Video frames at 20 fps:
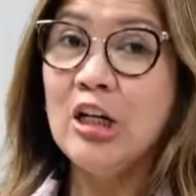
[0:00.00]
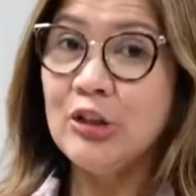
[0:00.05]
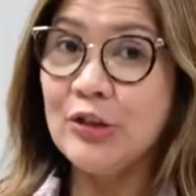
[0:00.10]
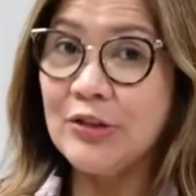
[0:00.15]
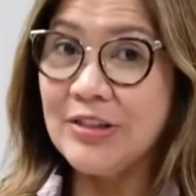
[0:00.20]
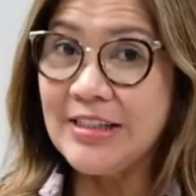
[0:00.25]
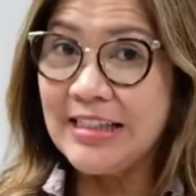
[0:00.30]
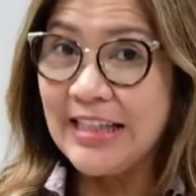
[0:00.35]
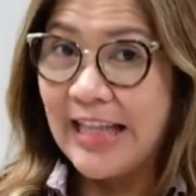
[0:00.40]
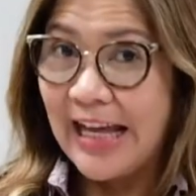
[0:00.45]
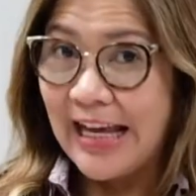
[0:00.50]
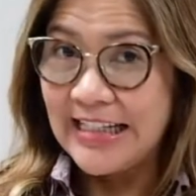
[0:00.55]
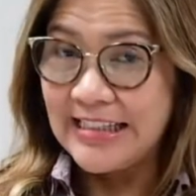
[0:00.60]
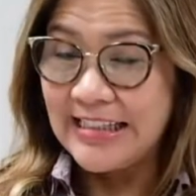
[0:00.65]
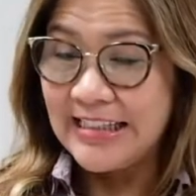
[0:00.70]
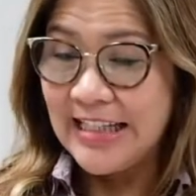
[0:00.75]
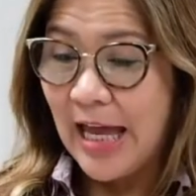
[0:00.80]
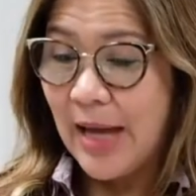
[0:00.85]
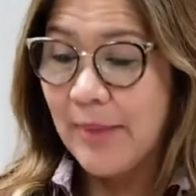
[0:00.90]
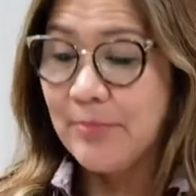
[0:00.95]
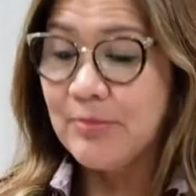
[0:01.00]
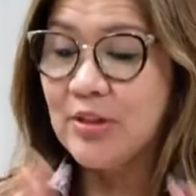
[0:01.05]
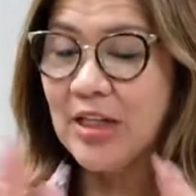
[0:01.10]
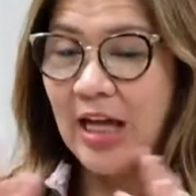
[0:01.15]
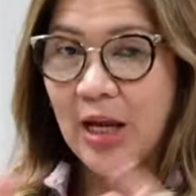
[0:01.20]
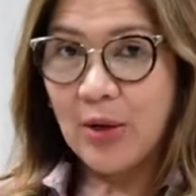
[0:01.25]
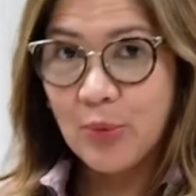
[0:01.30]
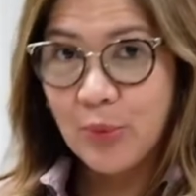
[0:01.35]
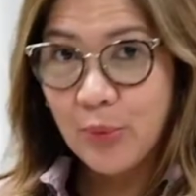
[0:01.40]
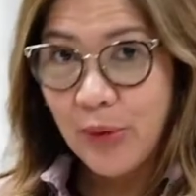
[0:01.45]
to slice them
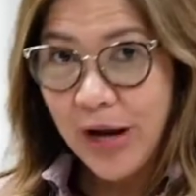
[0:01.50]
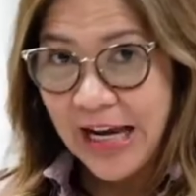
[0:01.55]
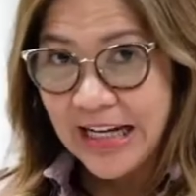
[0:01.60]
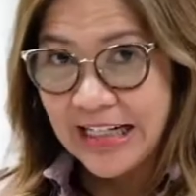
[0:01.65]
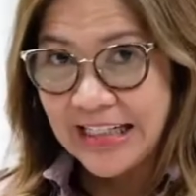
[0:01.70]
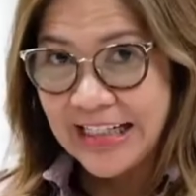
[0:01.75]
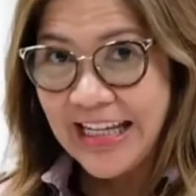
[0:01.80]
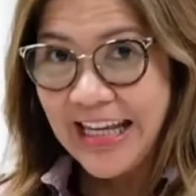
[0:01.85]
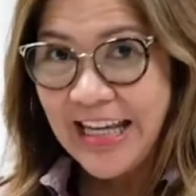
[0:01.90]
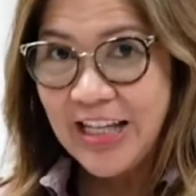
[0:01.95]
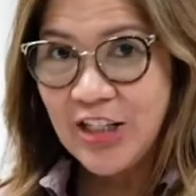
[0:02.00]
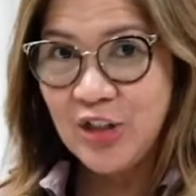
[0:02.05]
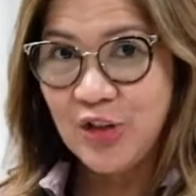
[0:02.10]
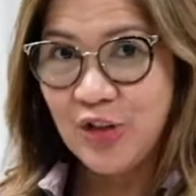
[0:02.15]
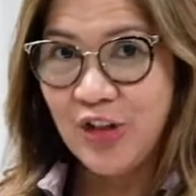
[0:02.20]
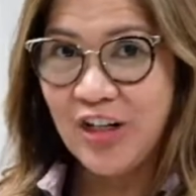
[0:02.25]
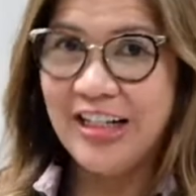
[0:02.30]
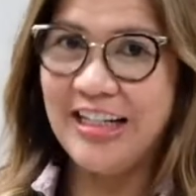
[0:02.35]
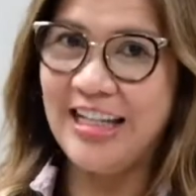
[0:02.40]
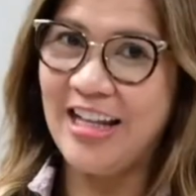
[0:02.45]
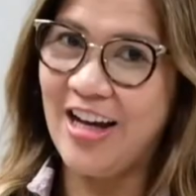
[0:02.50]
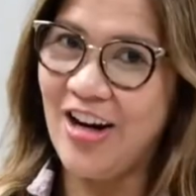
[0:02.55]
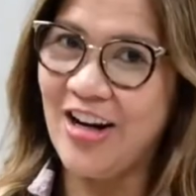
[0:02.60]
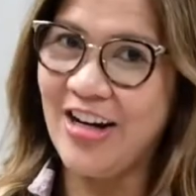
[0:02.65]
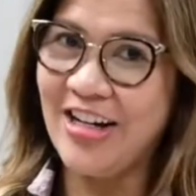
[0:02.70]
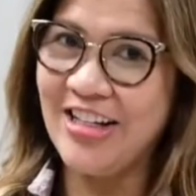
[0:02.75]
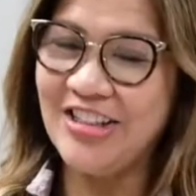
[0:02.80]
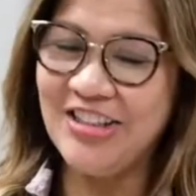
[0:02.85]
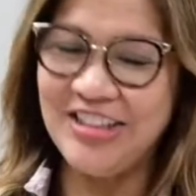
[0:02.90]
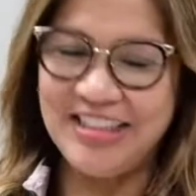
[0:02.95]
directly into our
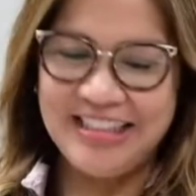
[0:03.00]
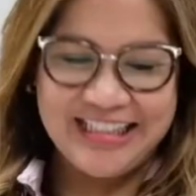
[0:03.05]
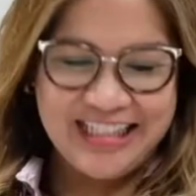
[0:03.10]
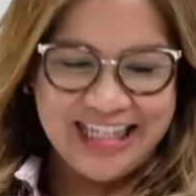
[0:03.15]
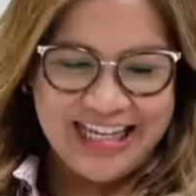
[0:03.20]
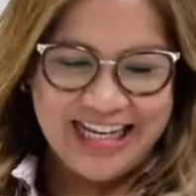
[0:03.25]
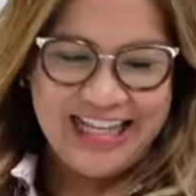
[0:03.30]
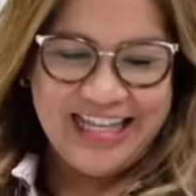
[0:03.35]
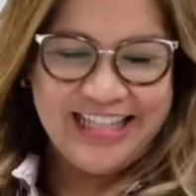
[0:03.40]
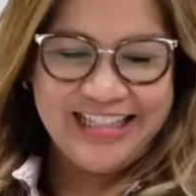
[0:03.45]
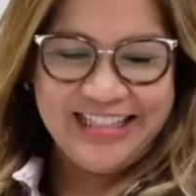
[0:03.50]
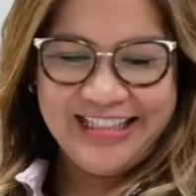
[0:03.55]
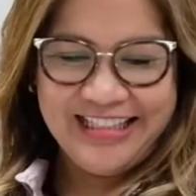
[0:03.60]
large skillet.